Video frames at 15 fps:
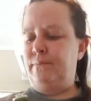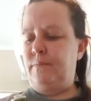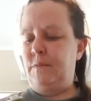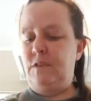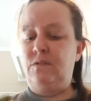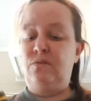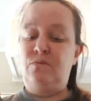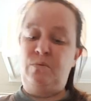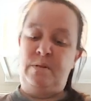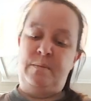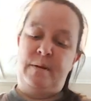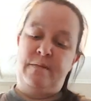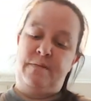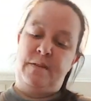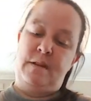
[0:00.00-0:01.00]
This is one of
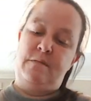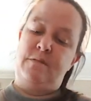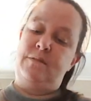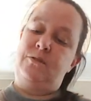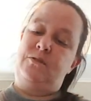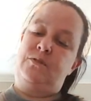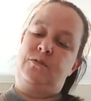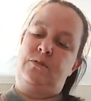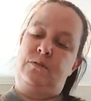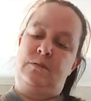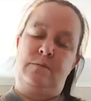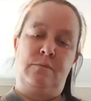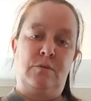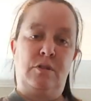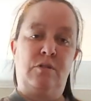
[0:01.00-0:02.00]
my favorites,
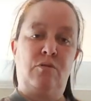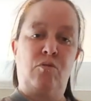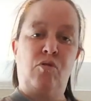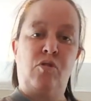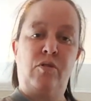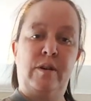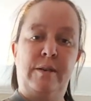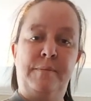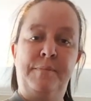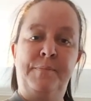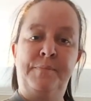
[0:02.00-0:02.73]
Aurora.